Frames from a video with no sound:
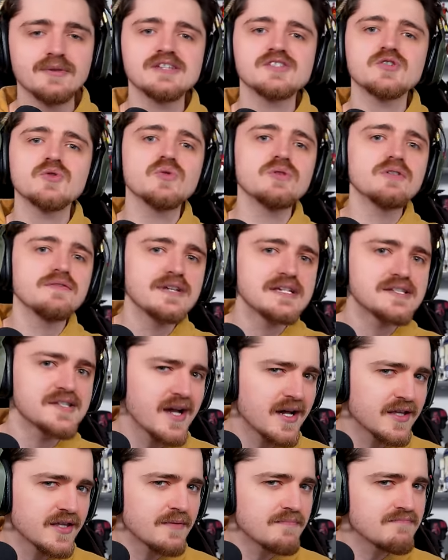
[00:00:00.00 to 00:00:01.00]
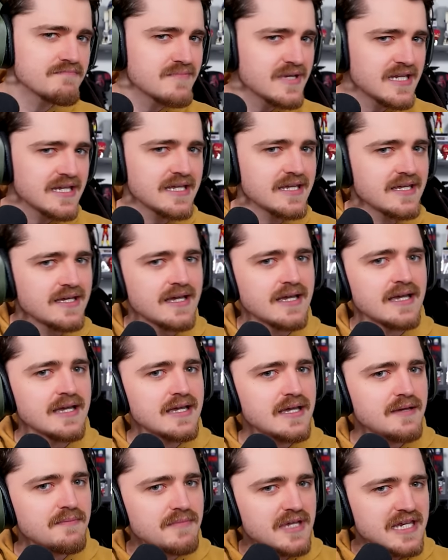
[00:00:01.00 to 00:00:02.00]
There's all of these other
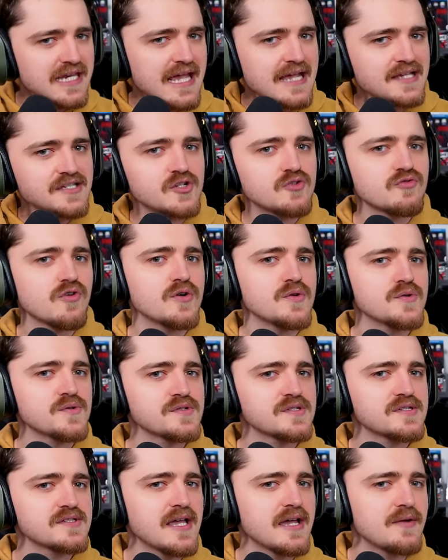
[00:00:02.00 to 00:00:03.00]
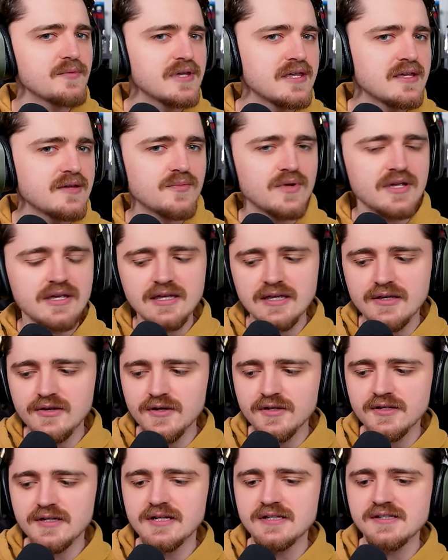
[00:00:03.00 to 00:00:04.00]
mini-esque roles that we
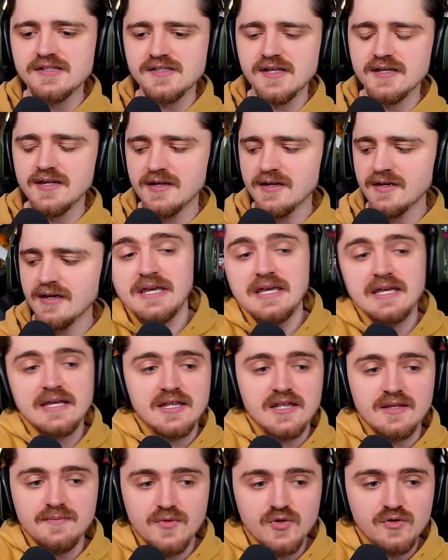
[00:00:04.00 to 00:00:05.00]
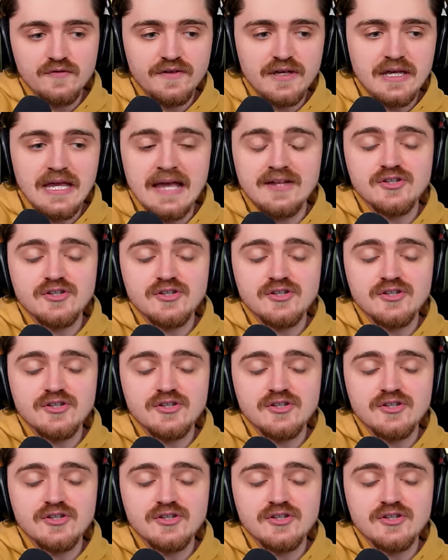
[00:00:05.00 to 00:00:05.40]
could consider being in the movie,